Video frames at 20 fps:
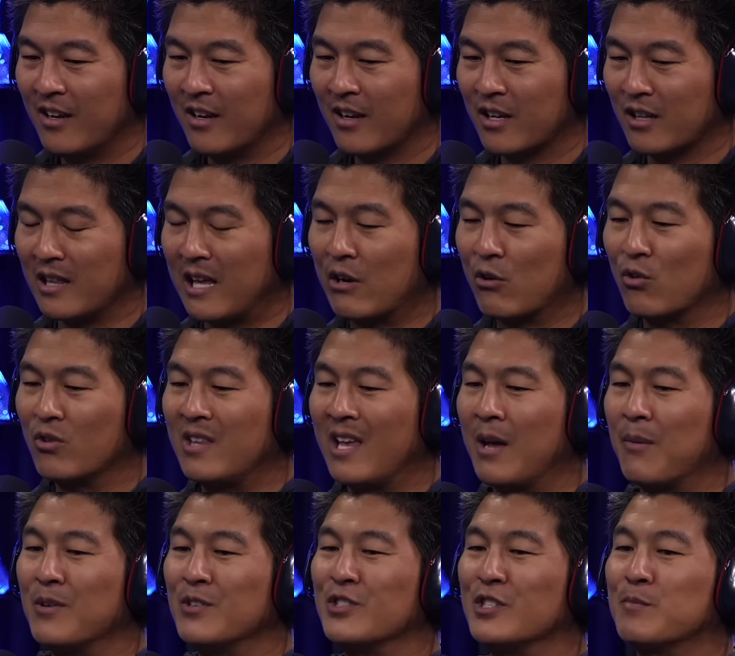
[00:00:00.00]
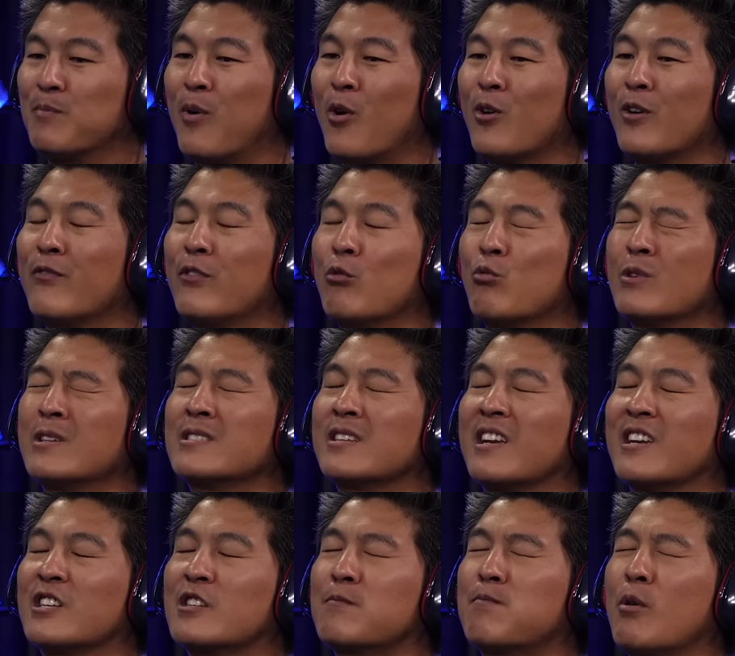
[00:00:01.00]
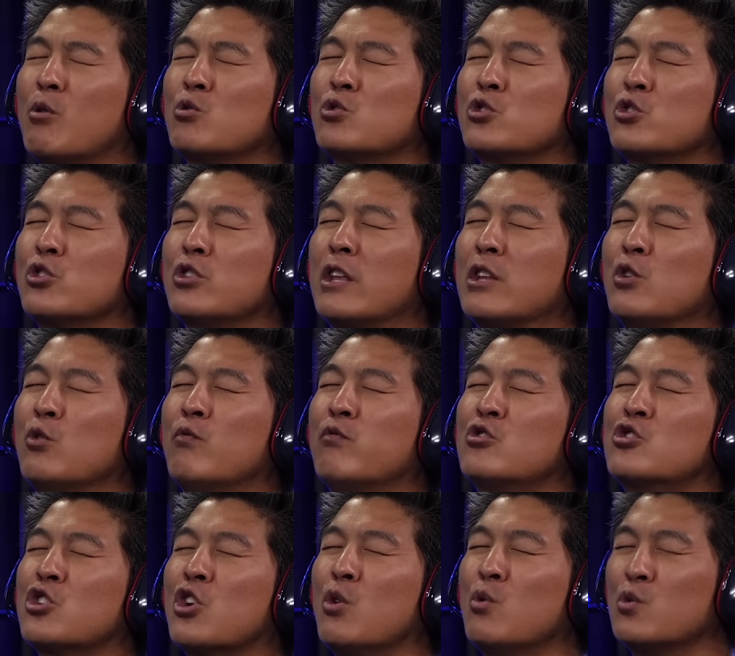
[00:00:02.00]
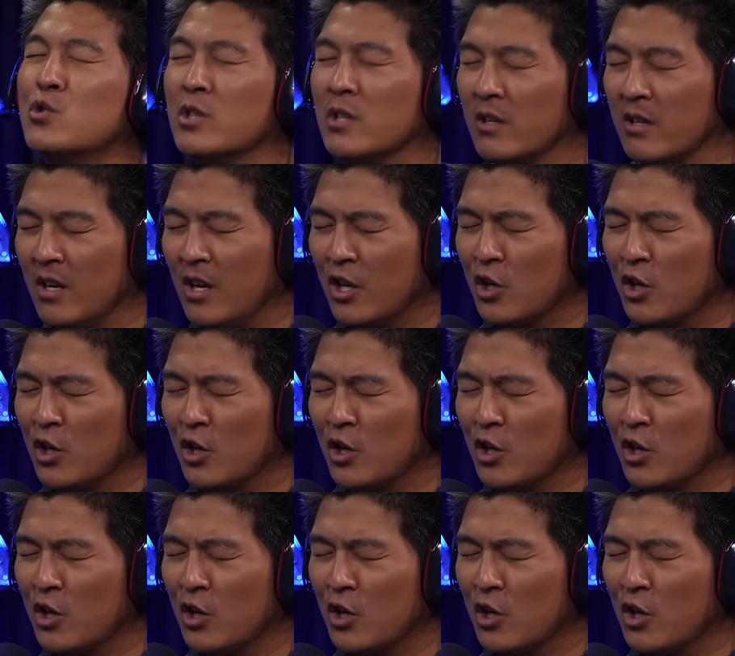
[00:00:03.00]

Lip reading: Collateral damage is part of the risk exposure that you've chosen.